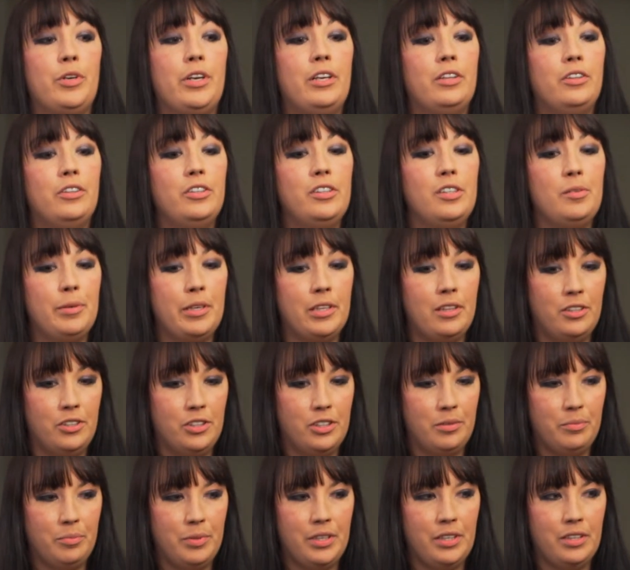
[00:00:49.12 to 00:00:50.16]
I learned about the
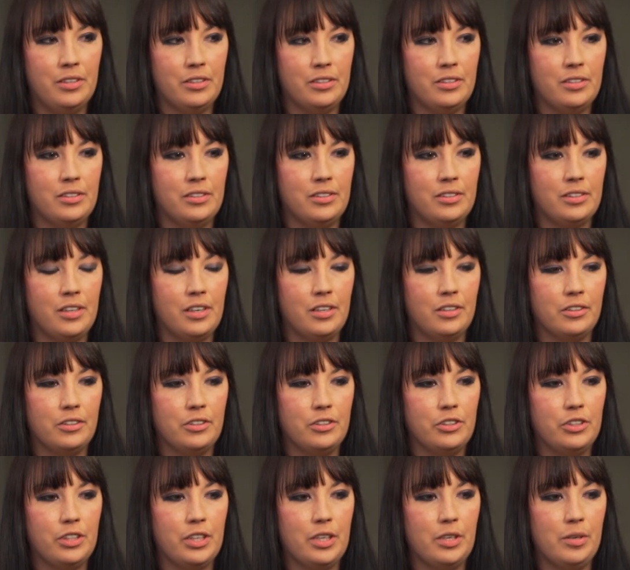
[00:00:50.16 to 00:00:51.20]
John Peterson
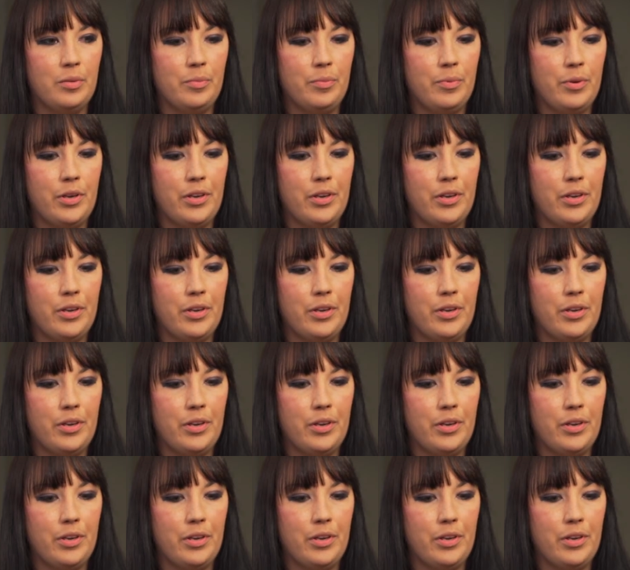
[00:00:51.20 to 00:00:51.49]
Scholarship,